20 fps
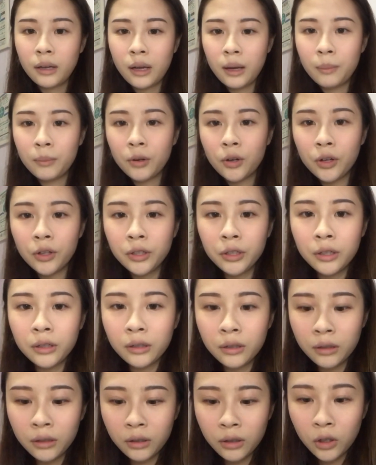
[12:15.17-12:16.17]
I'm
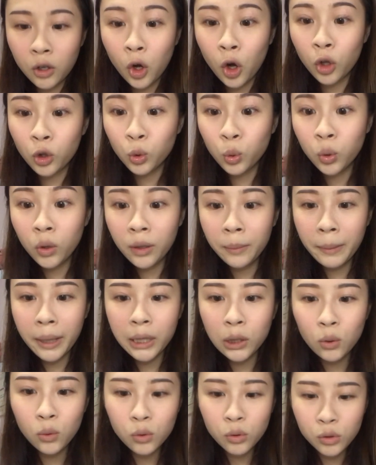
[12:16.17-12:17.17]
gonna contour
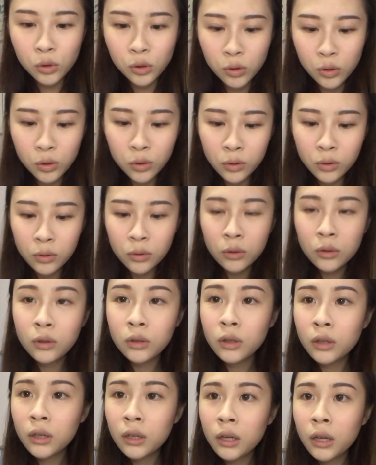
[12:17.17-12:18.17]
my nose.
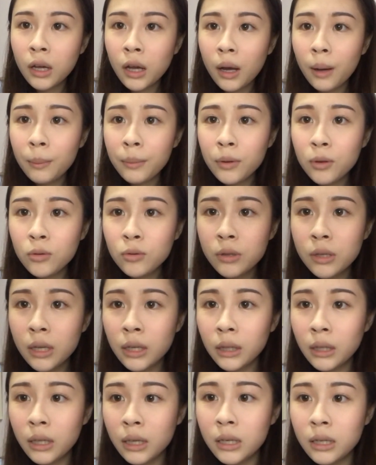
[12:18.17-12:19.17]
I'm
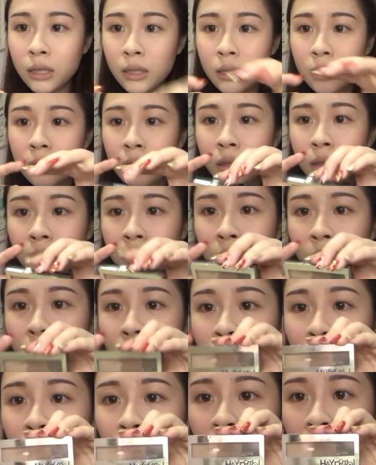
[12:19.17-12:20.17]
using this
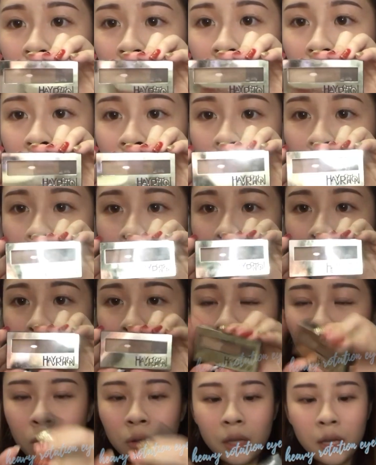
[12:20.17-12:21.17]
heavy
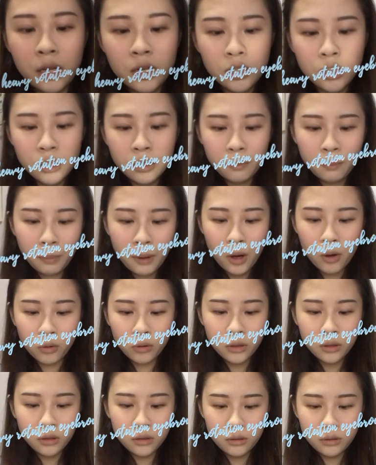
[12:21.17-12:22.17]
rotation
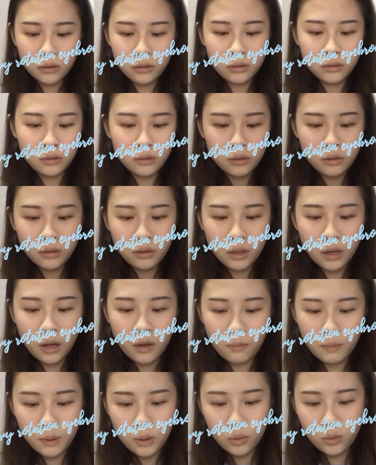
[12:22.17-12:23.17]
powder.
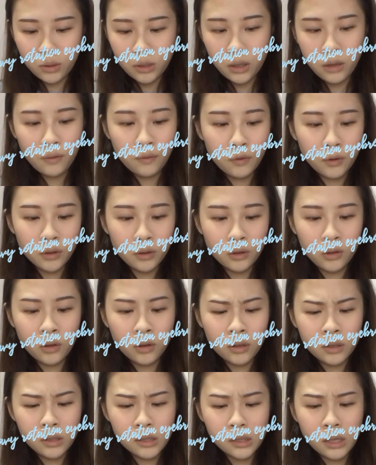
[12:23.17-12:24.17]
I've been using it for the
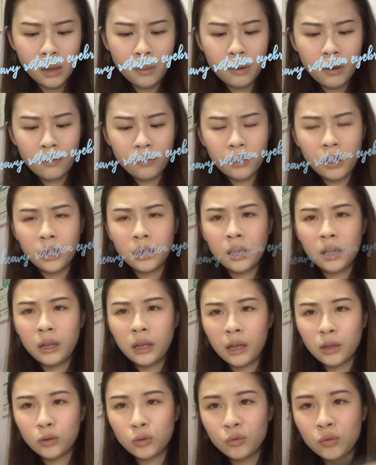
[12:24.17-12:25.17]
longest time ever. I
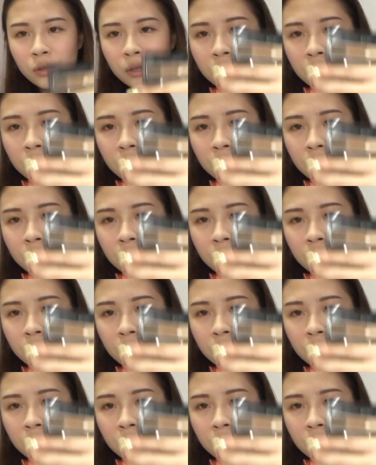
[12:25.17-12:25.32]
think like 2